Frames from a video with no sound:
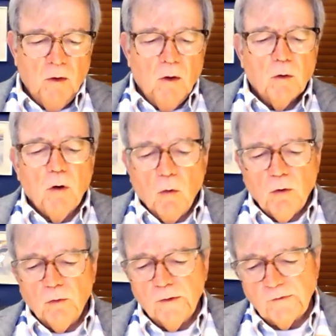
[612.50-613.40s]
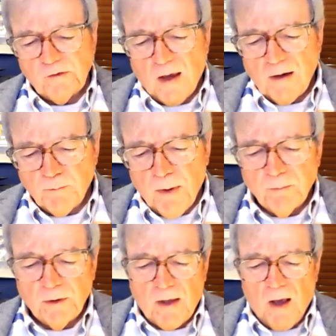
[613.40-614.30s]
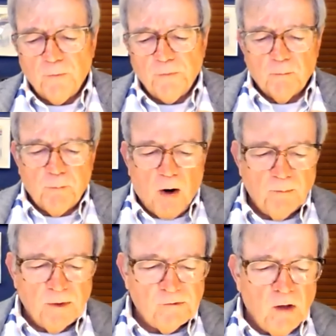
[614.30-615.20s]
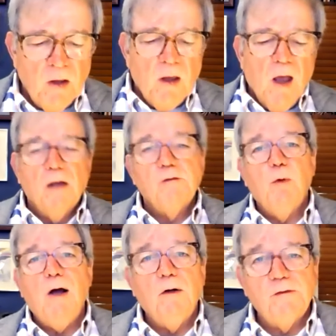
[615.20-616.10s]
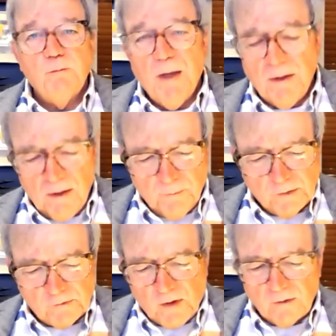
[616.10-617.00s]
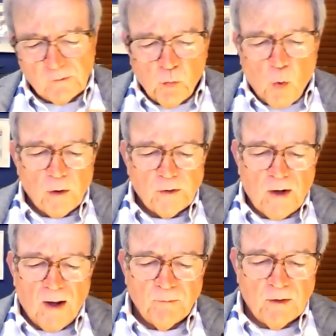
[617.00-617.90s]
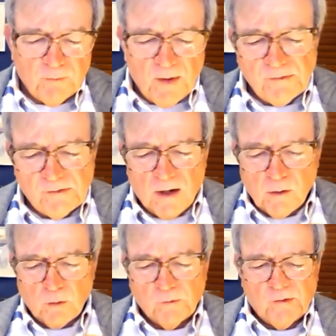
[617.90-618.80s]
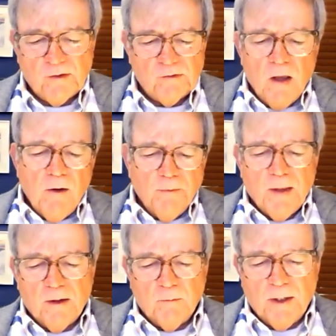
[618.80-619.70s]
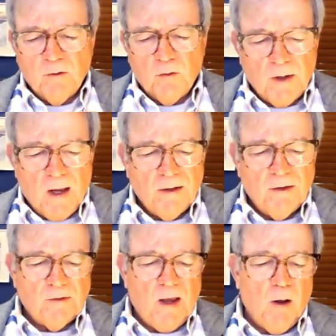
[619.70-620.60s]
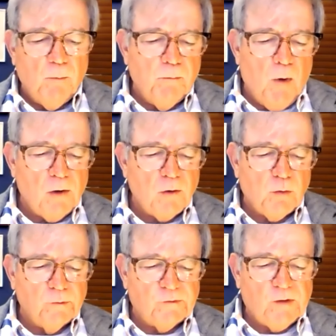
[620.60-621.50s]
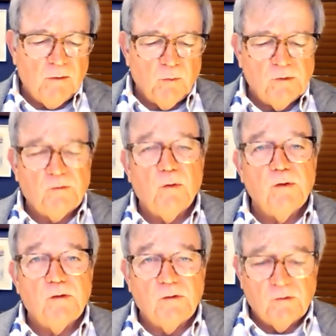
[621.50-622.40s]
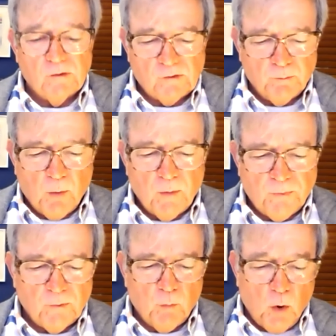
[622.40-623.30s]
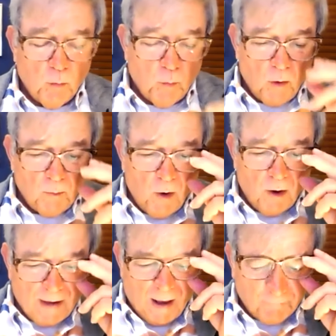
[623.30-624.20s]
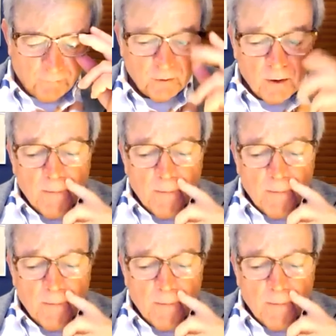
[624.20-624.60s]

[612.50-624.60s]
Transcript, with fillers: Local and state public health departments, as well as many of the state's wartime defense agencies that had been created to help marshal state resources to support the World War One effort,